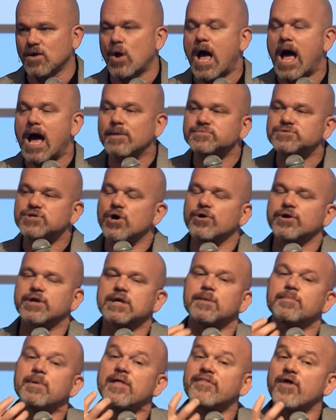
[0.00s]
I'm
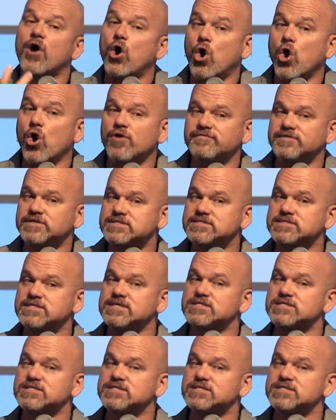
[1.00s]
talking about the harvest